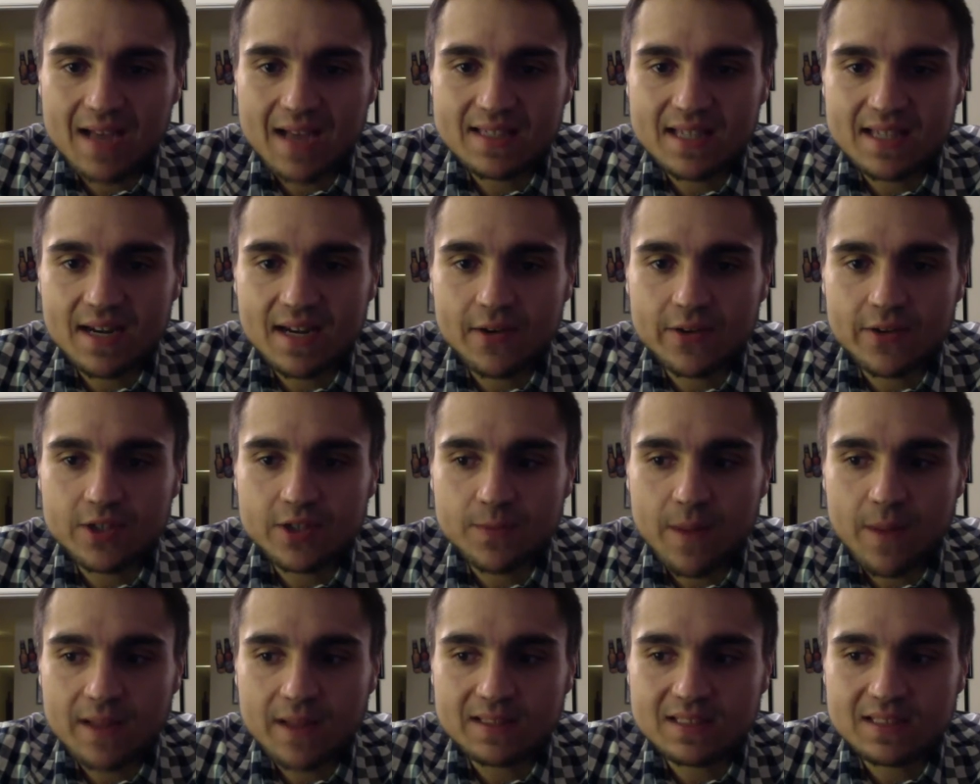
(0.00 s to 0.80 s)
that are
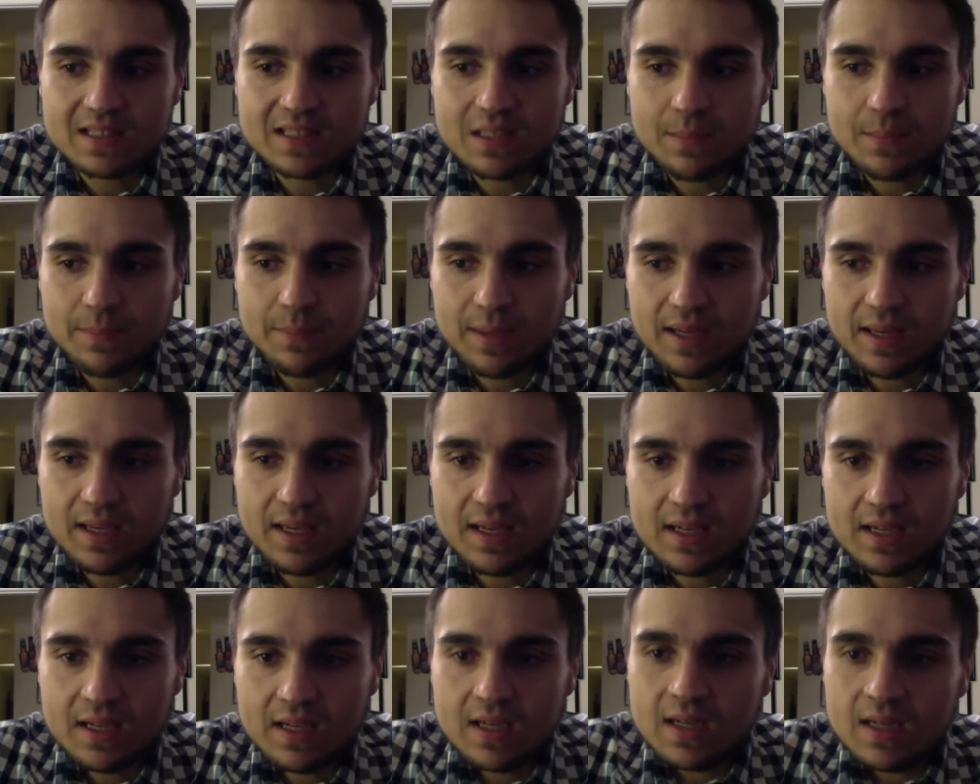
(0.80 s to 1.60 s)
expected to
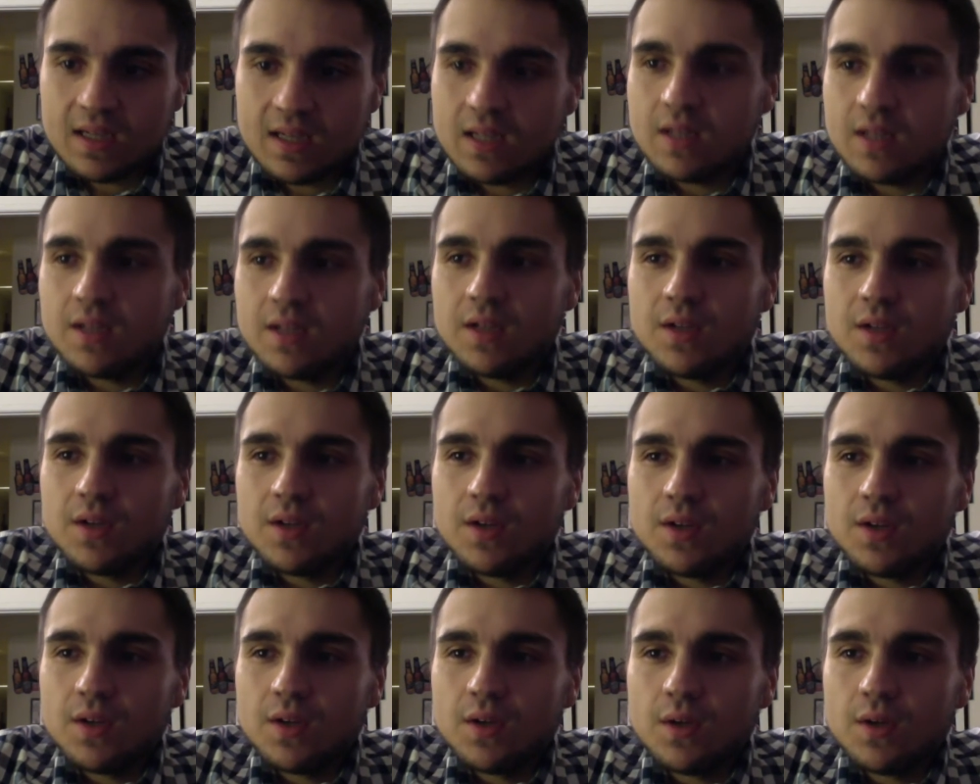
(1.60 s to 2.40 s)
be.
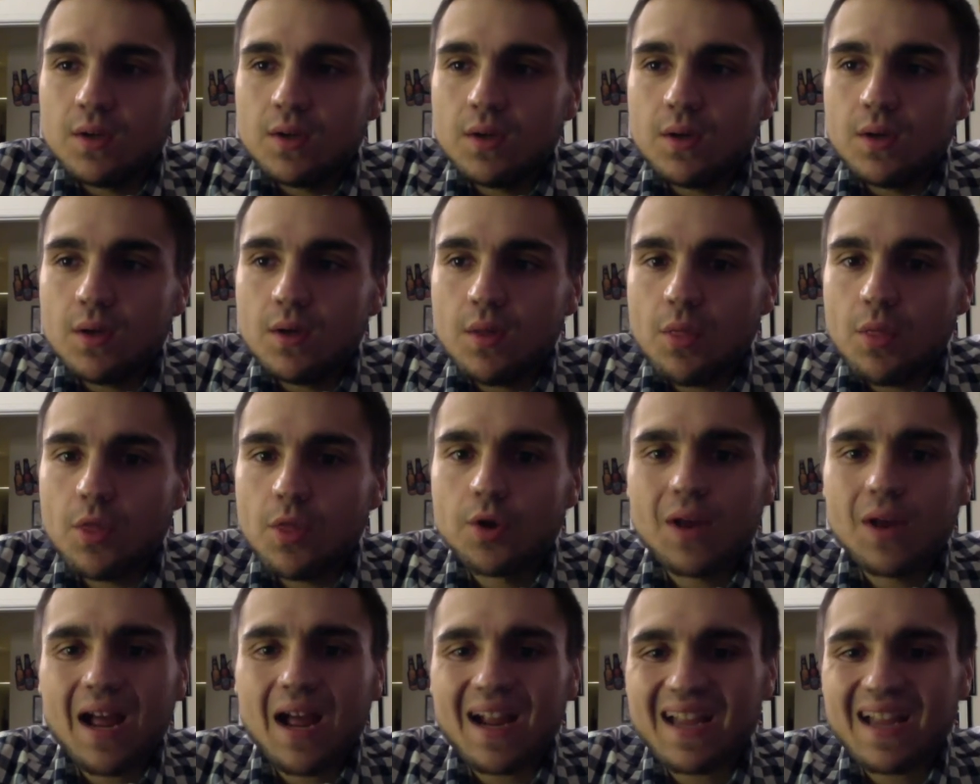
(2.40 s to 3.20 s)
They're
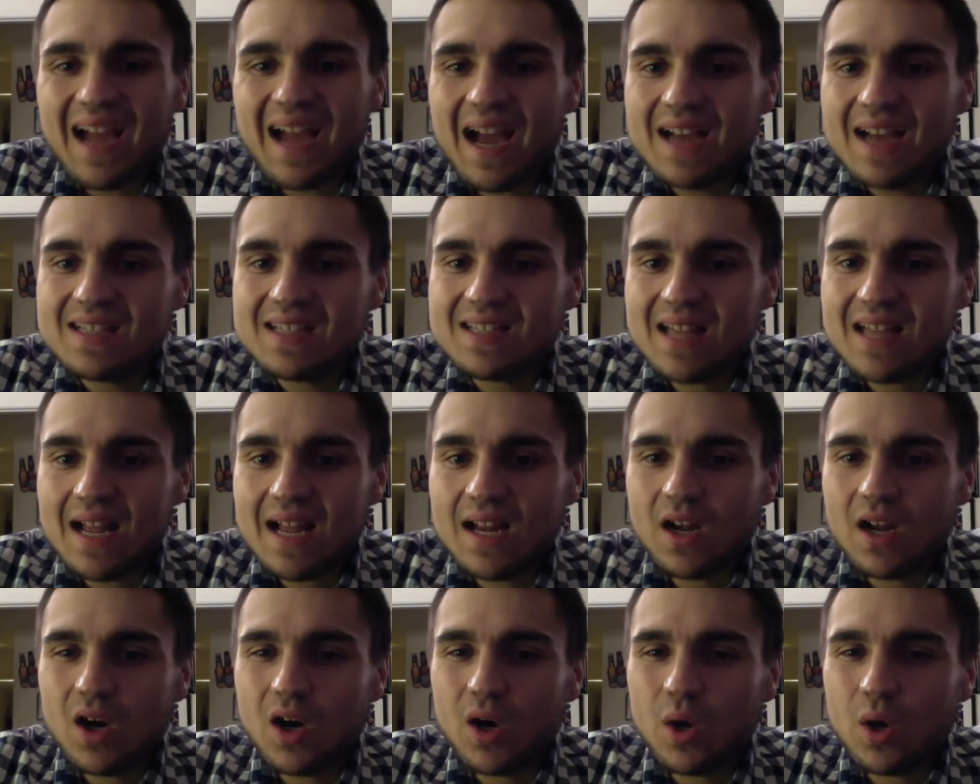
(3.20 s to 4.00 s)
not guys
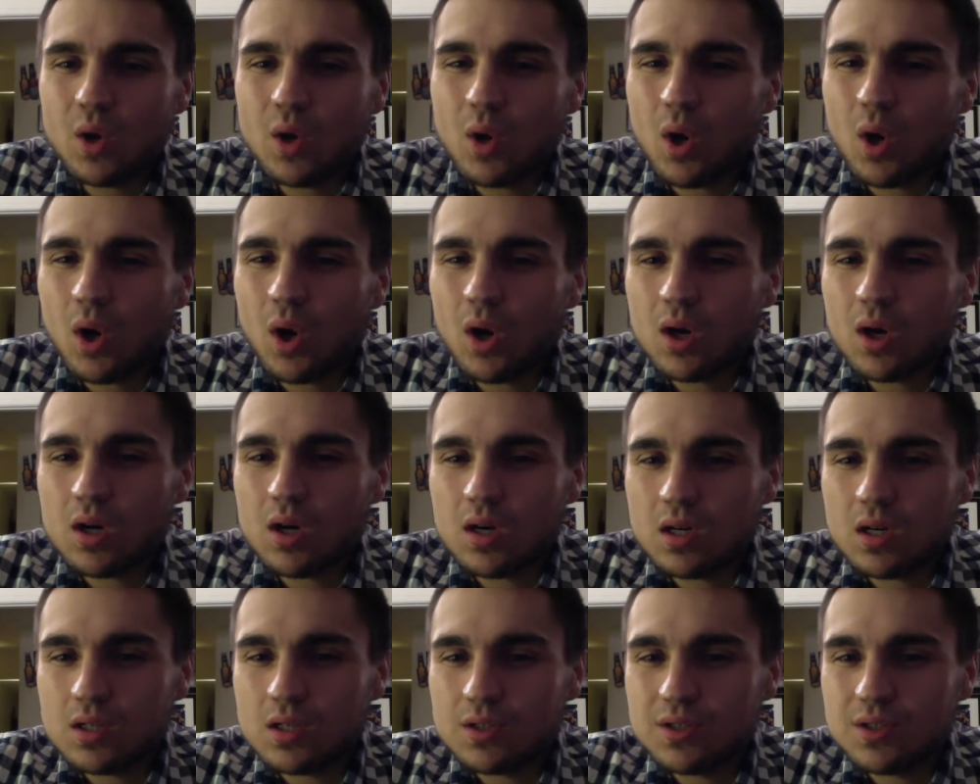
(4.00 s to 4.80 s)
that
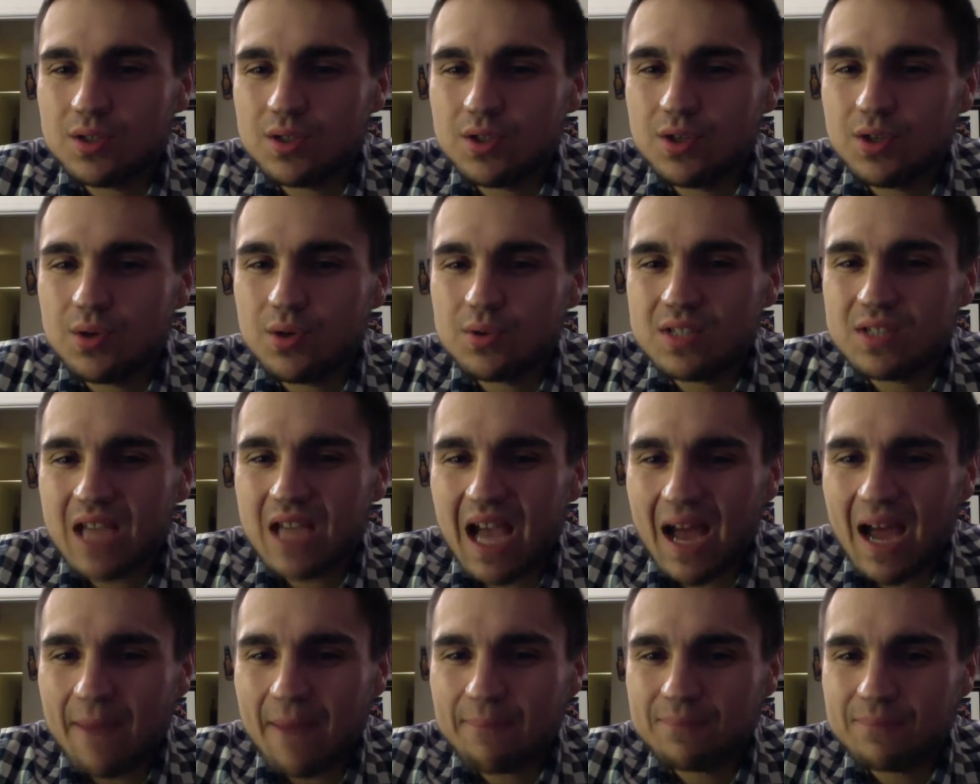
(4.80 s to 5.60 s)
are
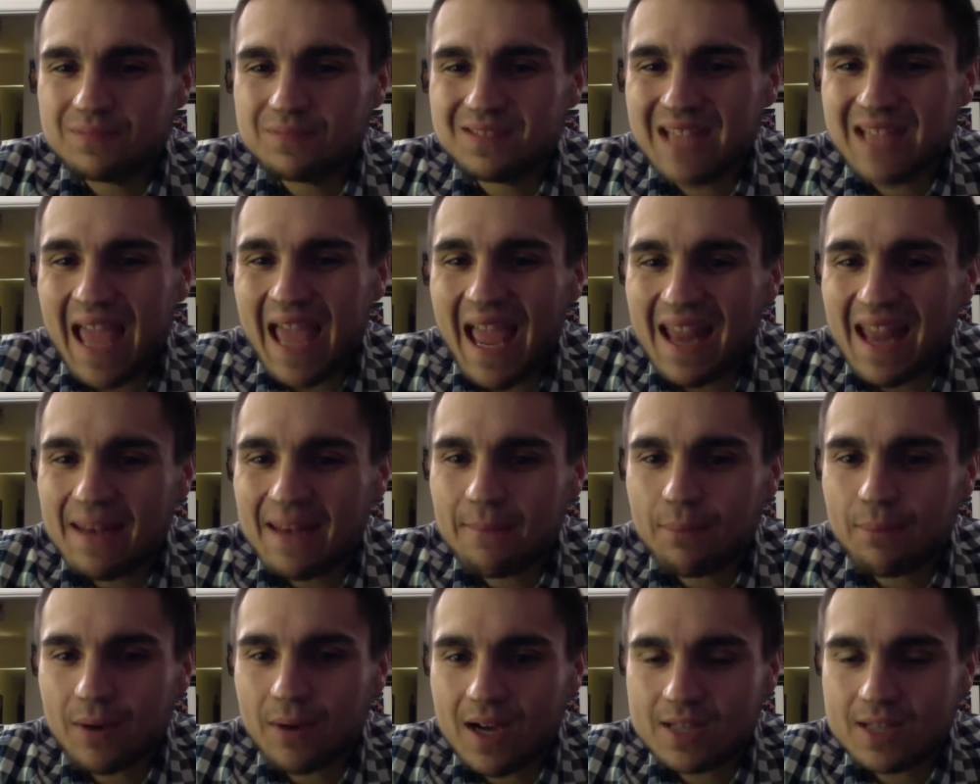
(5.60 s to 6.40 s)
top
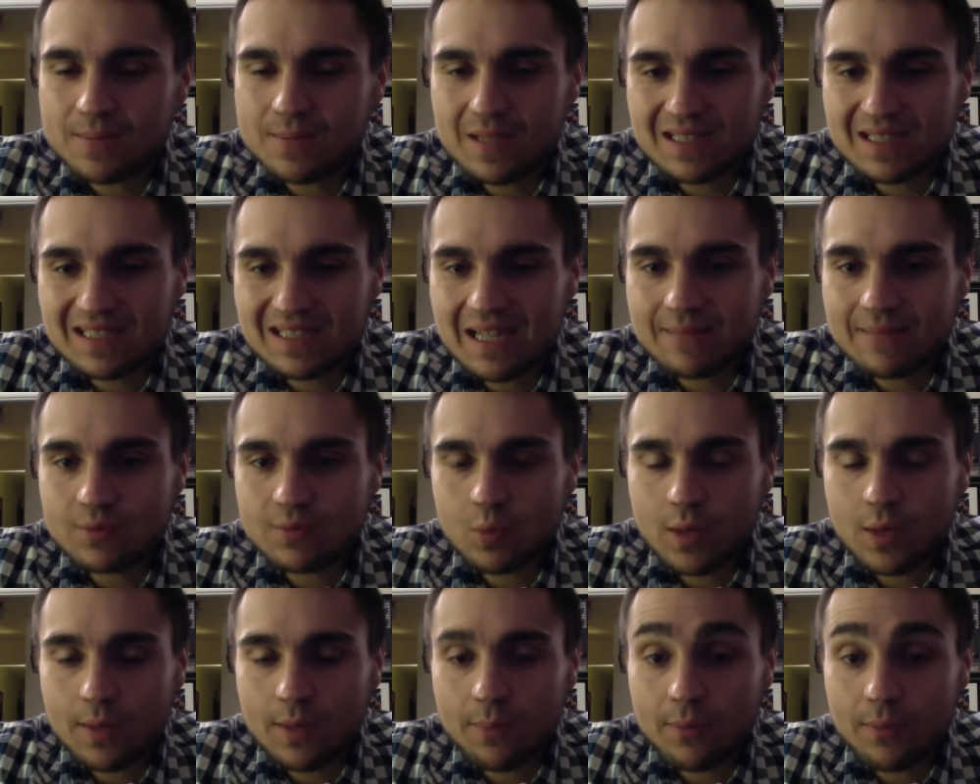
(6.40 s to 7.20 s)
10 prospects, top
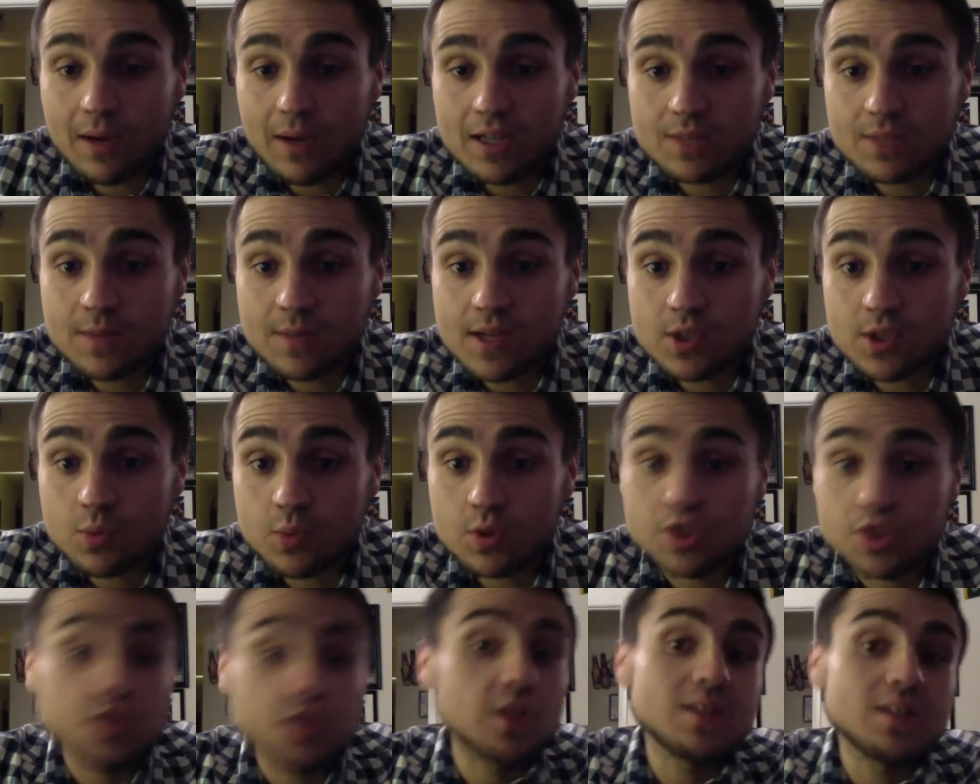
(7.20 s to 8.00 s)
20 prospects,
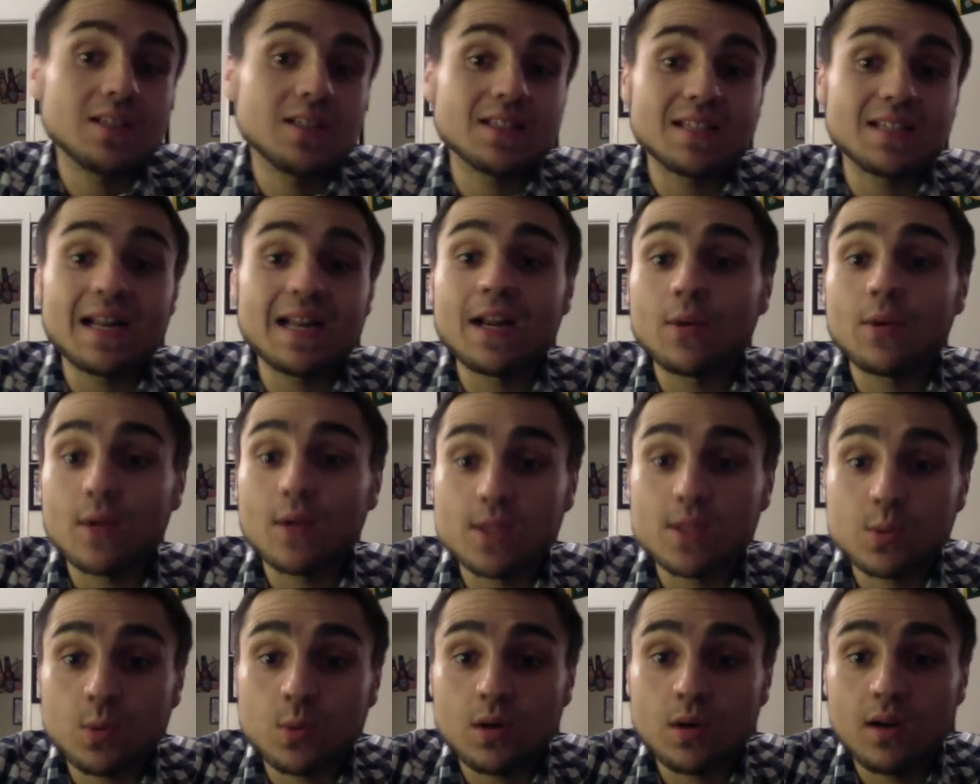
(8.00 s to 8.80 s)
which the Cincinnati
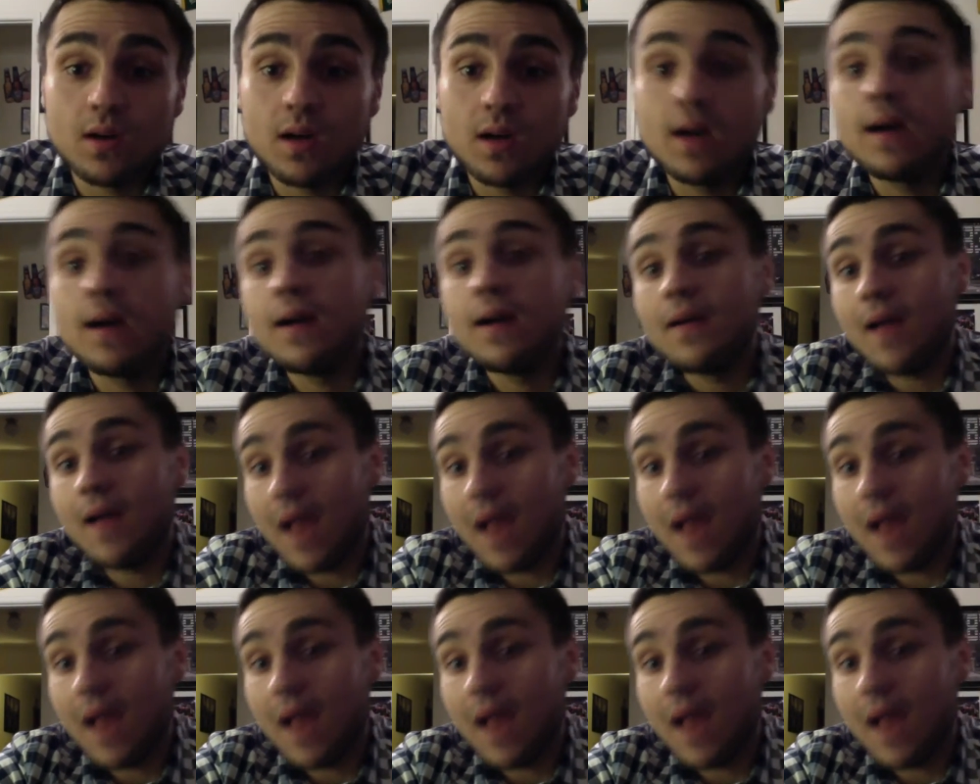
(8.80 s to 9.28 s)
Reds were